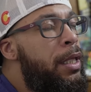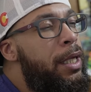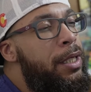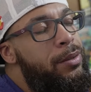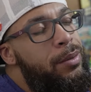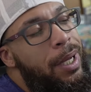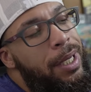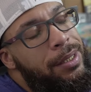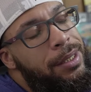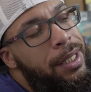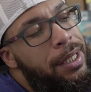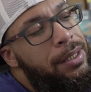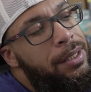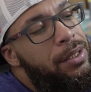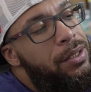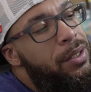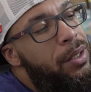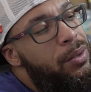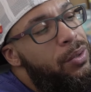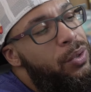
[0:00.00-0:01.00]
That's why I say
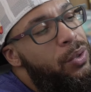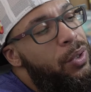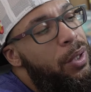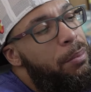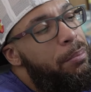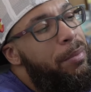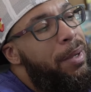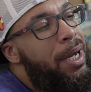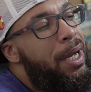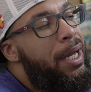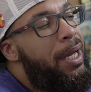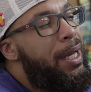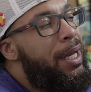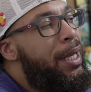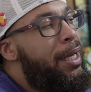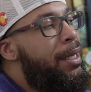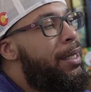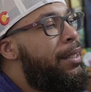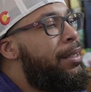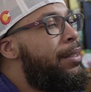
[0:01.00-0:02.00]
just don't do the
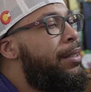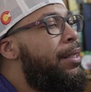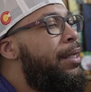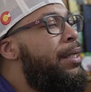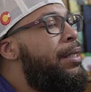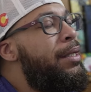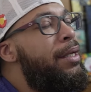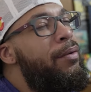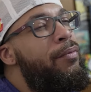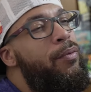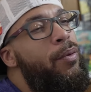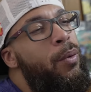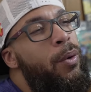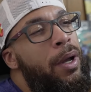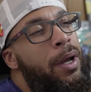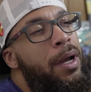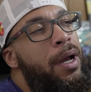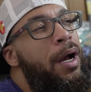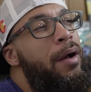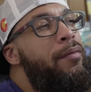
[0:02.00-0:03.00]
mic.
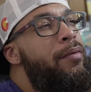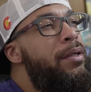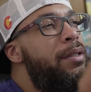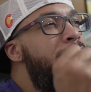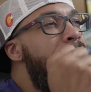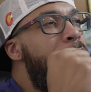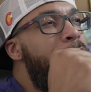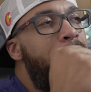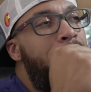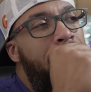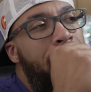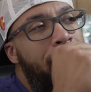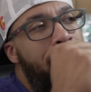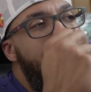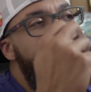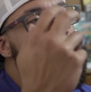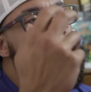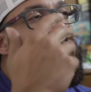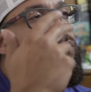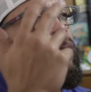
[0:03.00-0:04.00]
It covers the
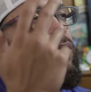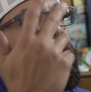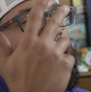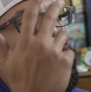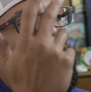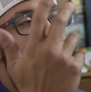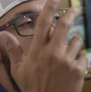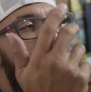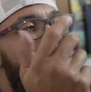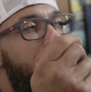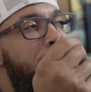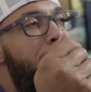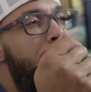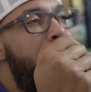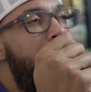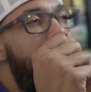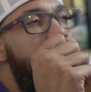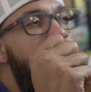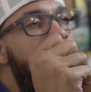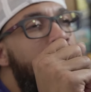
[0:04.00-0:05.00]
mouth when you're trying
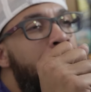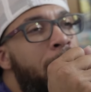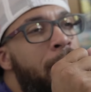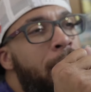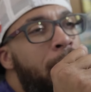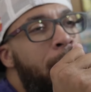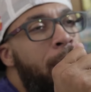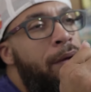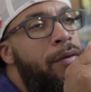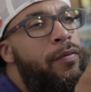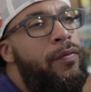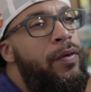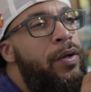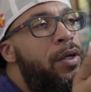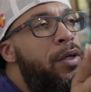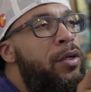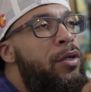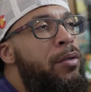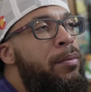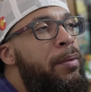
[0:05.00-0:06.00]
to
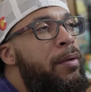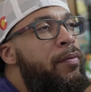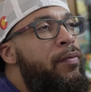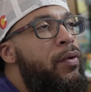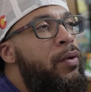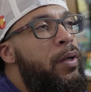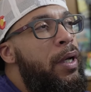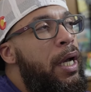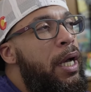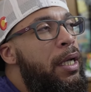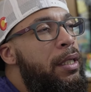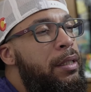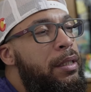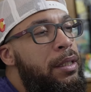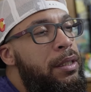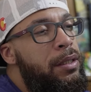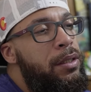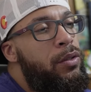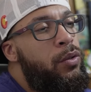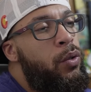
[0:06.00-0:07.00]
film. If you got
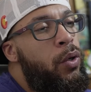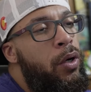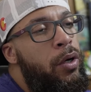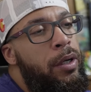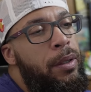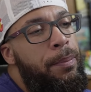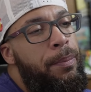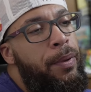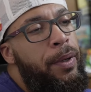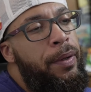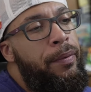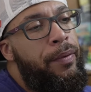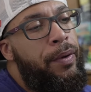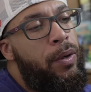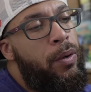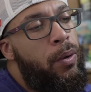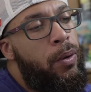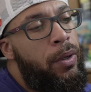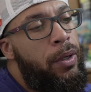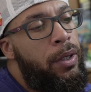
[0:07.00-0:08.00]
this and you already
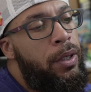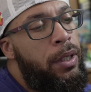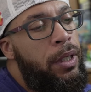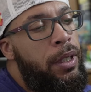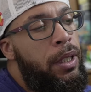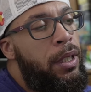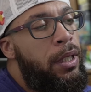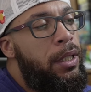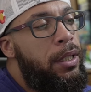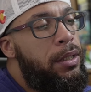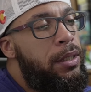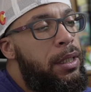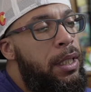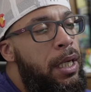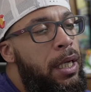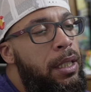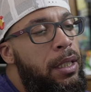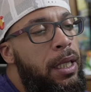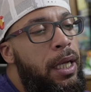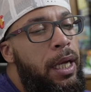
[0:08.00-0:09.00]
pre-recorded it and it's
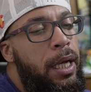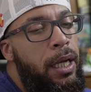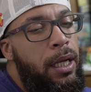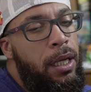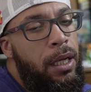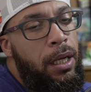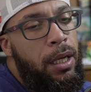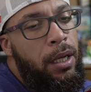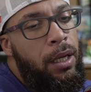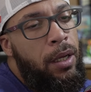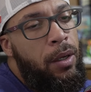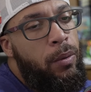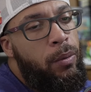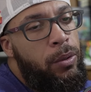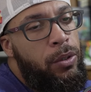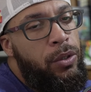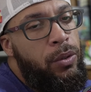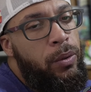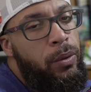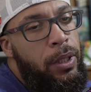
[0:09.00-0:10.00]
not like we're
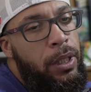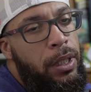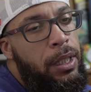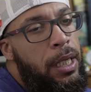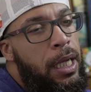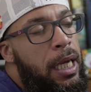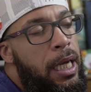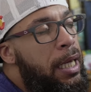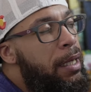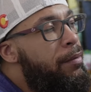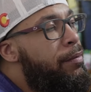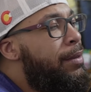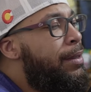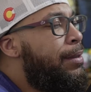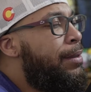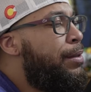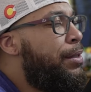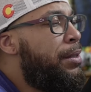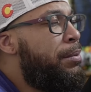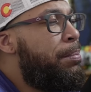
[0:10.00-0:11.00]
doing it live,
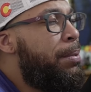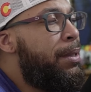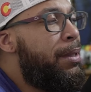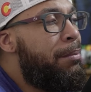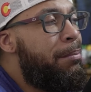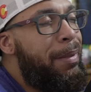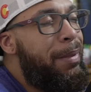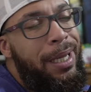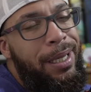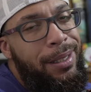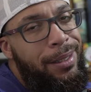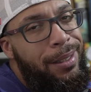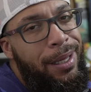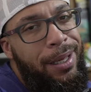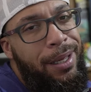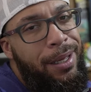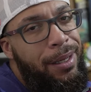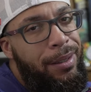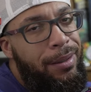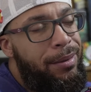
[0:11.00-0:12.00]
then just put the mic
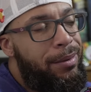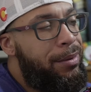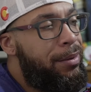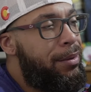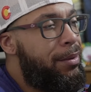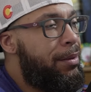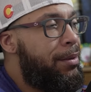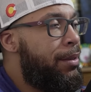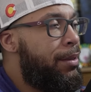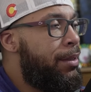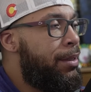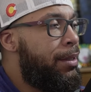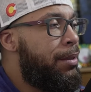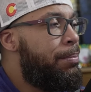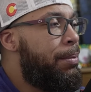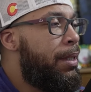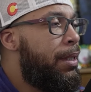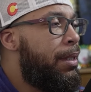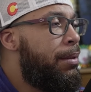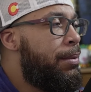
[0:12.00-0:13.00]
down. It just
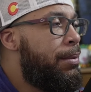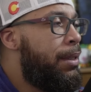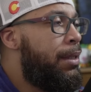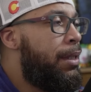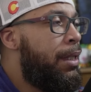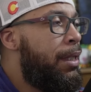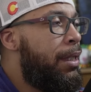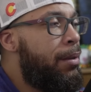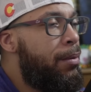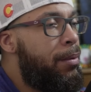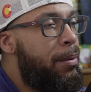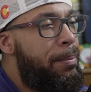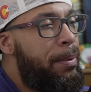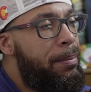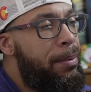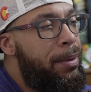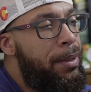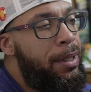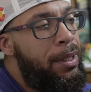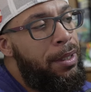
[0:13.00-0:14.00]
becomes a thing where
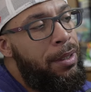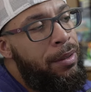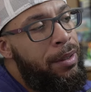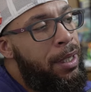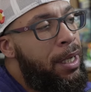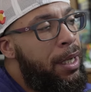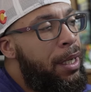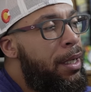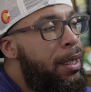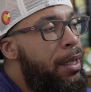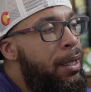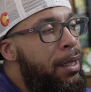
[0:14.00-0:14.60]
people are like, you're not